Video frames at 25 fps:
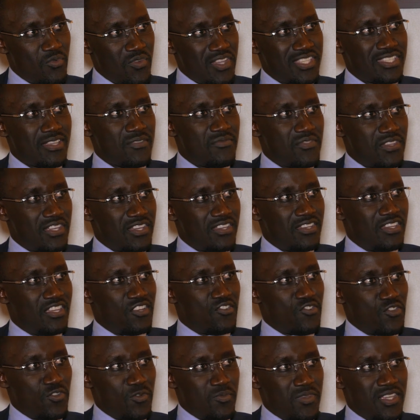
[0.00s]
the West African
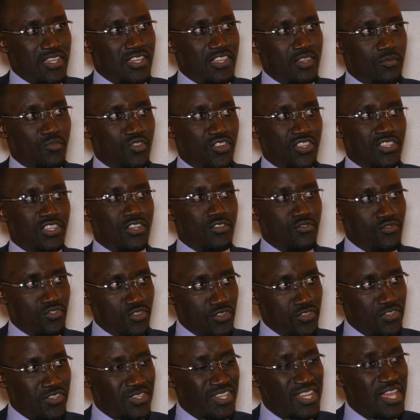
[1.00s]
Economic and Monetary
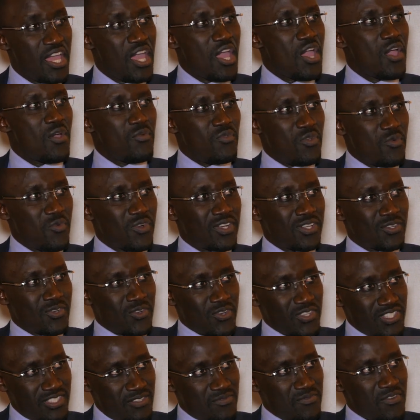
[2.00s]
Union. We
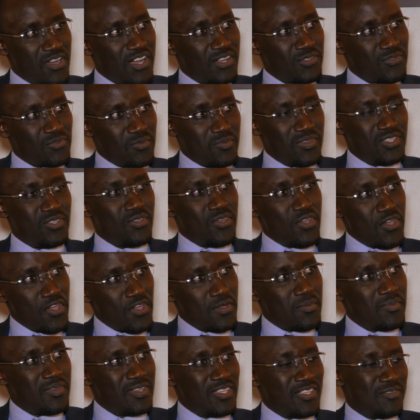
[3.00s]
want Côte d'Ivoire to be the
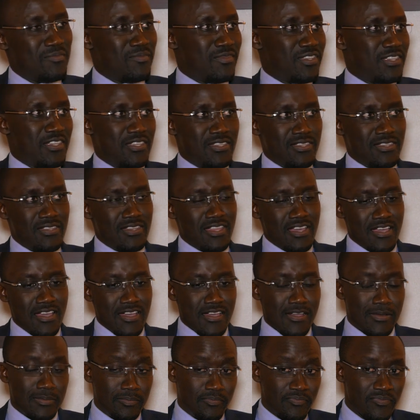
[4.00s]
hub in
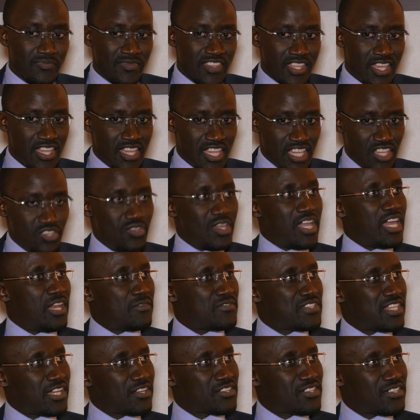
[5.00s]
the
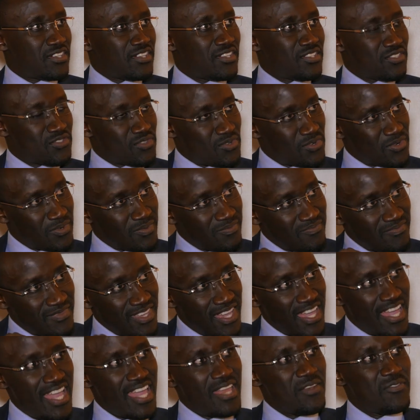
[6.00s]
health sector. So
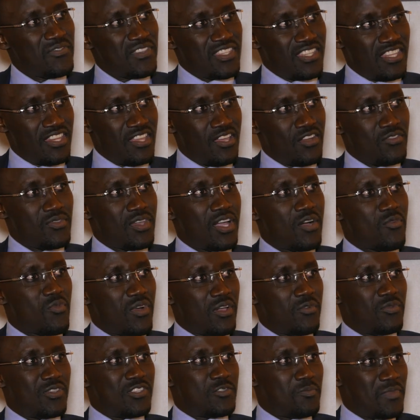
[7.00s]
health is an area
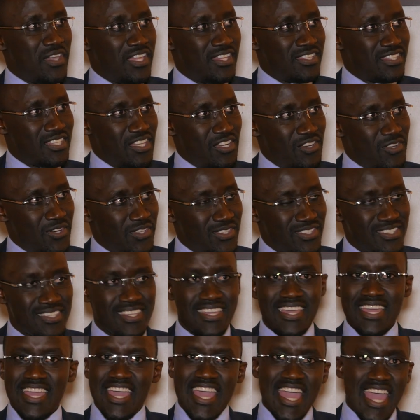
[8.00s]
where we spend a lot.
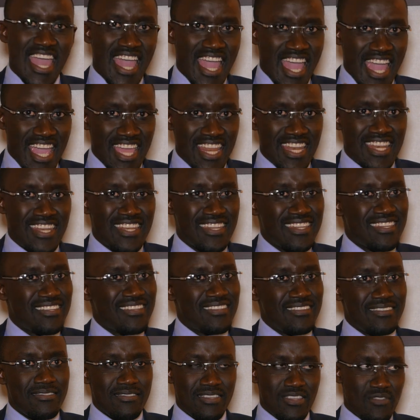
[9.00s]
And
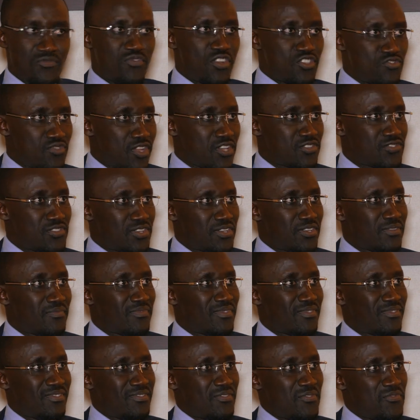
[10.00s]
infrastructure,
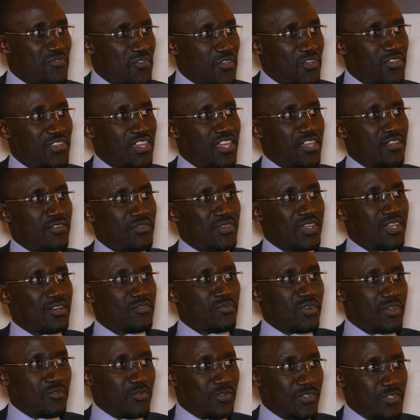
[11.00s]
third area
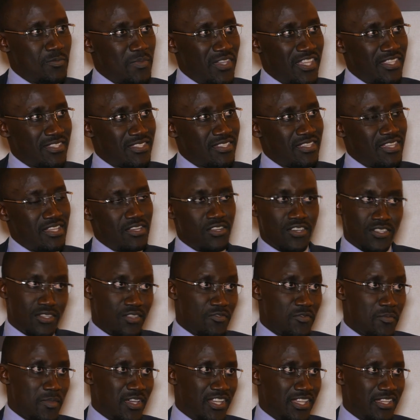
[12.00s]
where we spent a
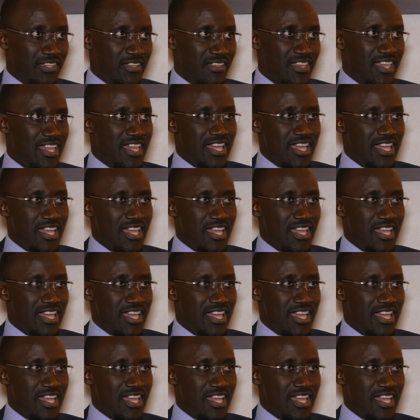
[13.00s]
lot of money